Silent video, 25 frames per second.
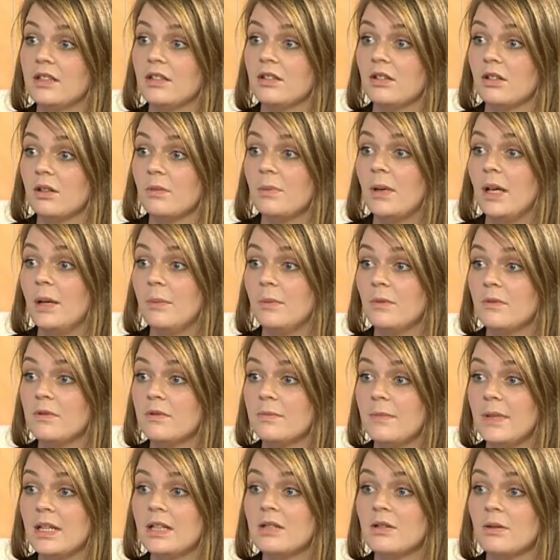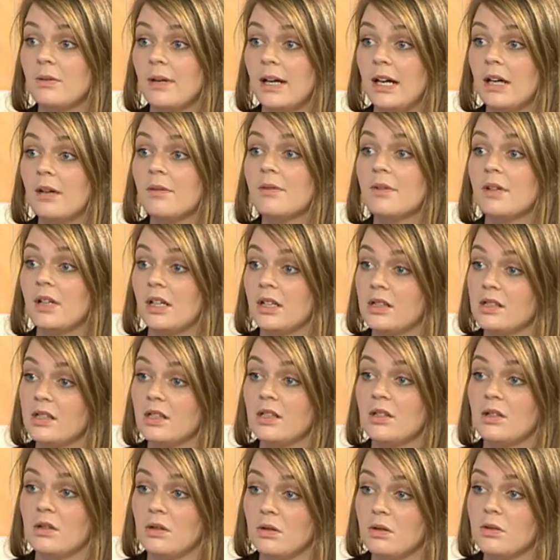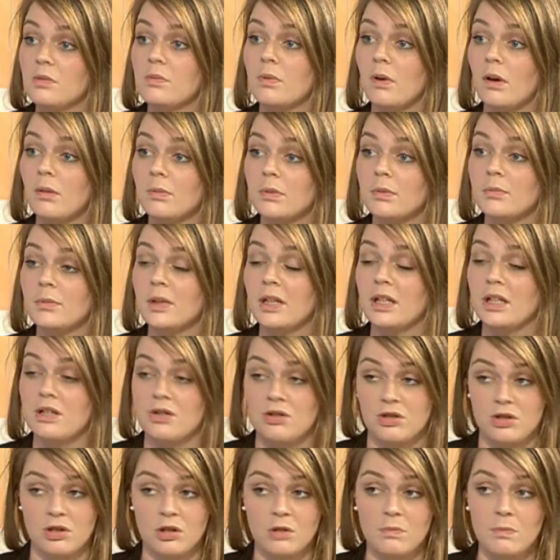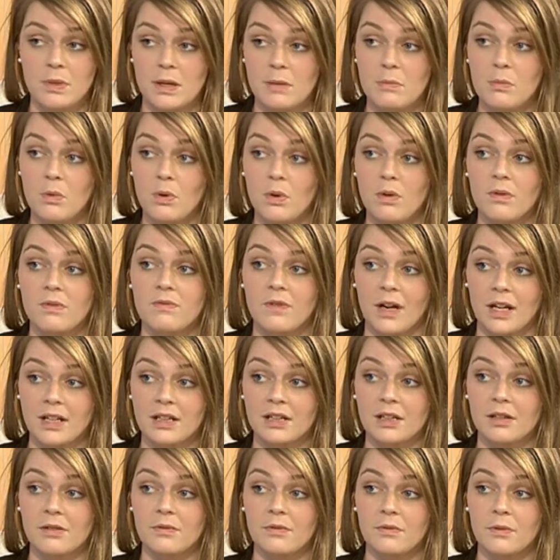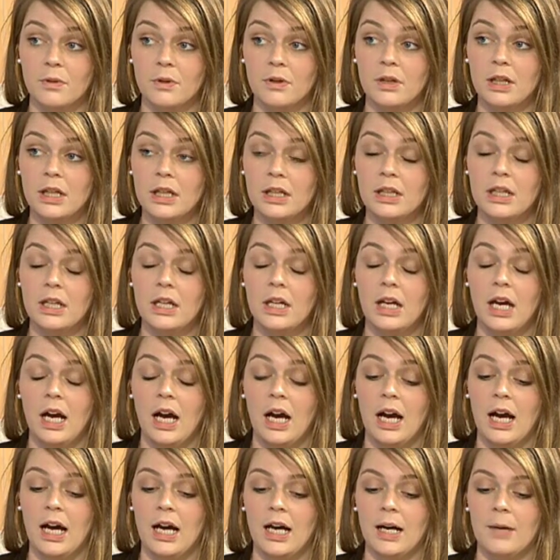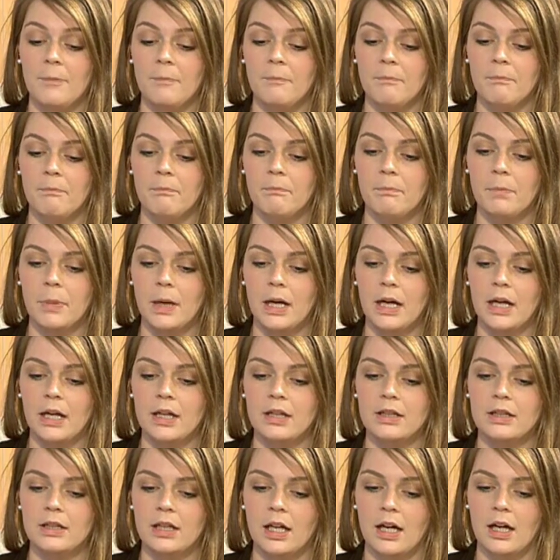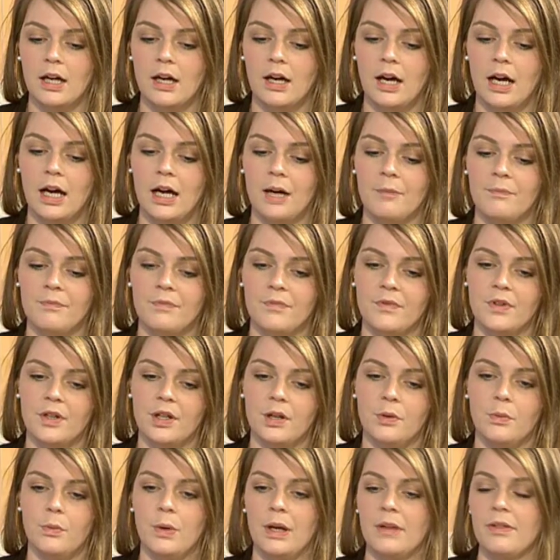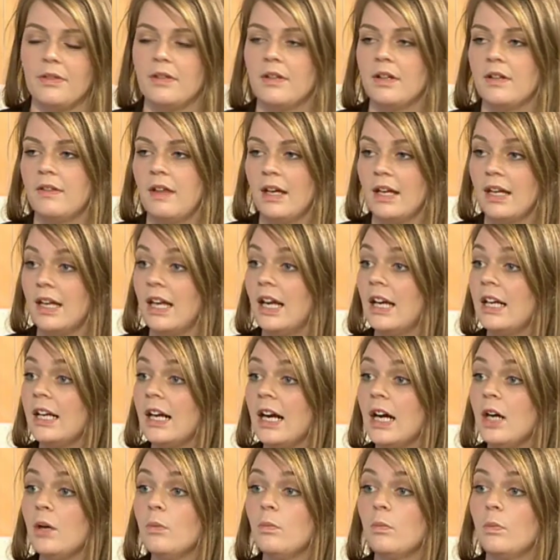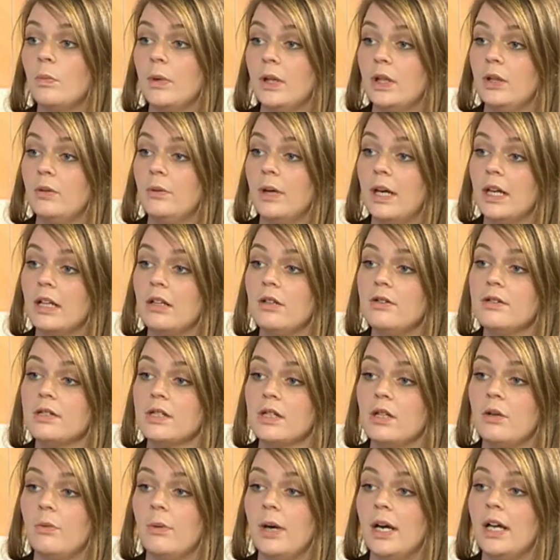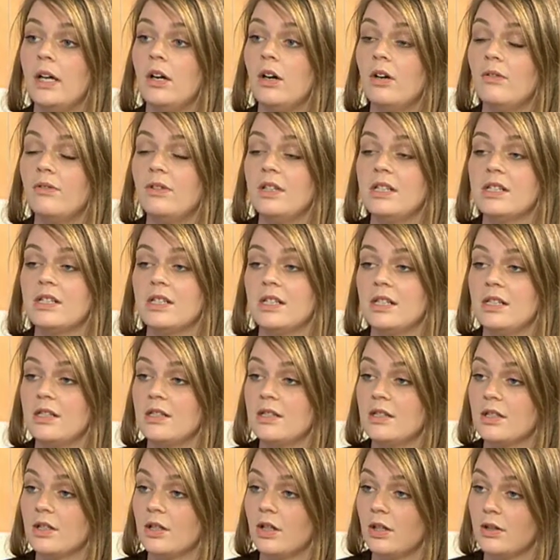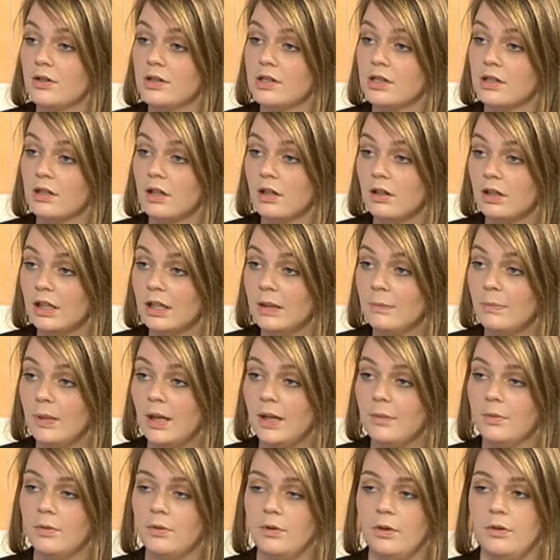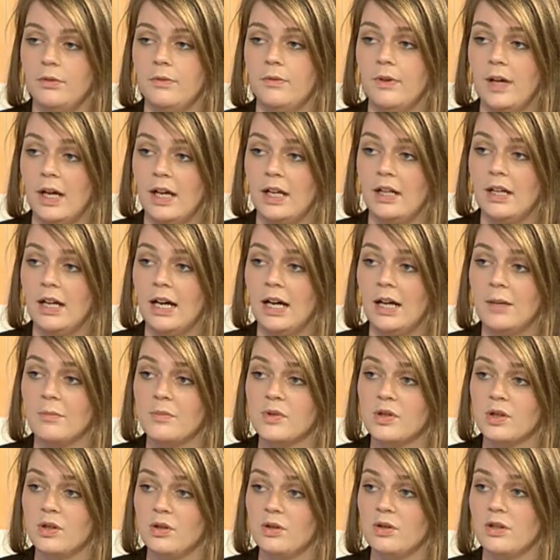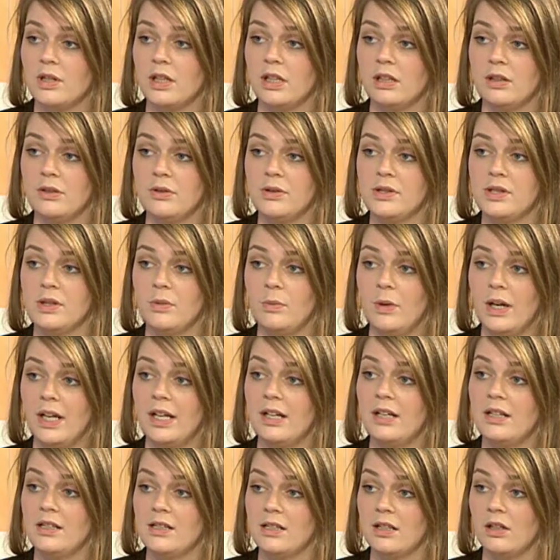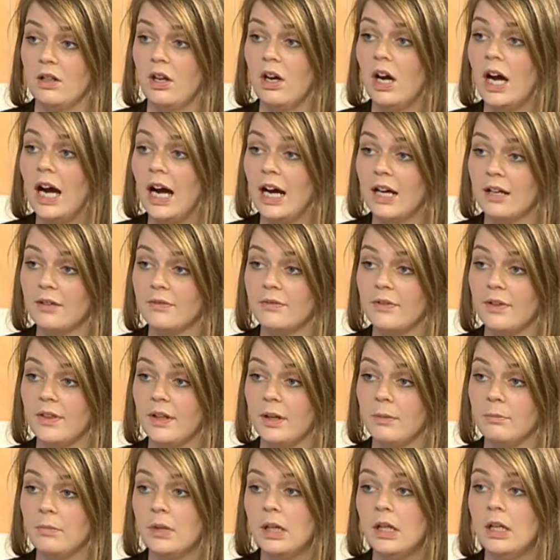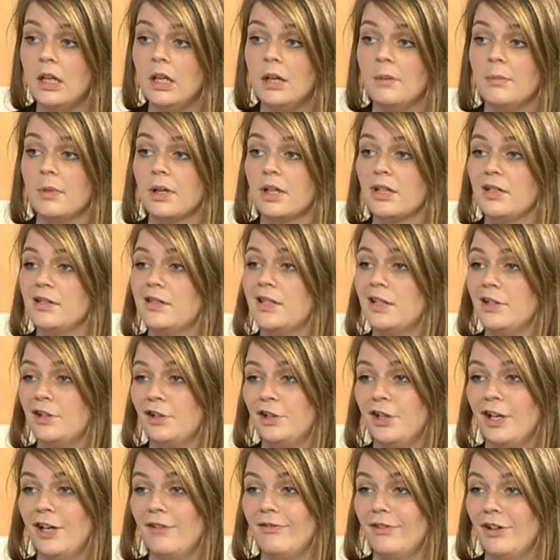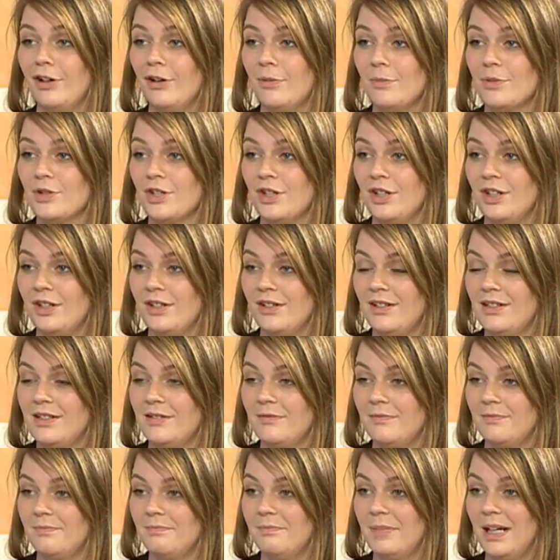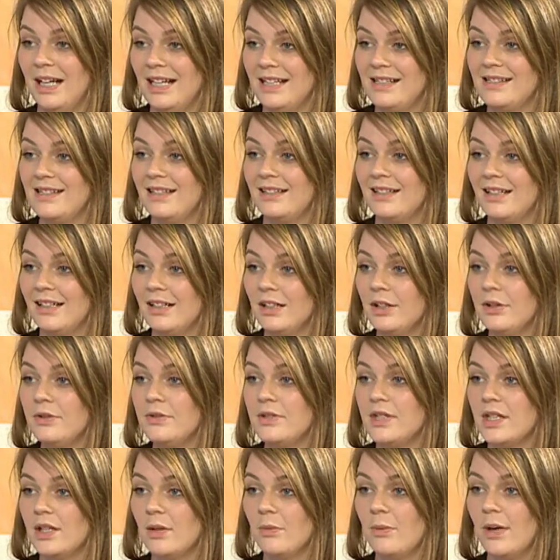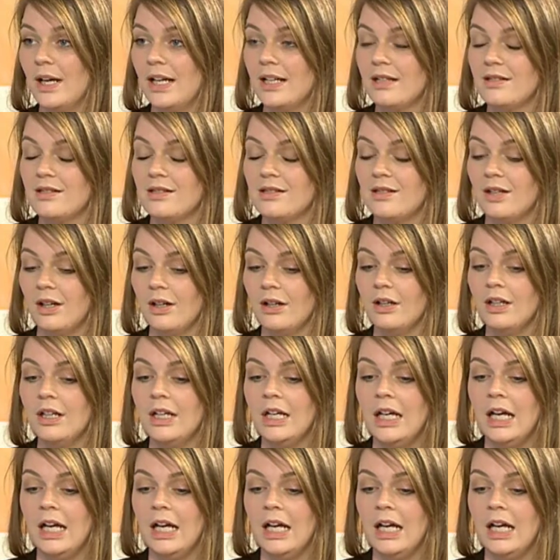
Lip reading: a lot of people's mental health. It is a huge problem, and there should be more funding for it. But yeah, one thing that can help when you are losing the weight, obviously, is to go slowly. People who've had surgery to lose the weight, it is a lot harder for them because they don't have an option at the pace that they lose their weight. So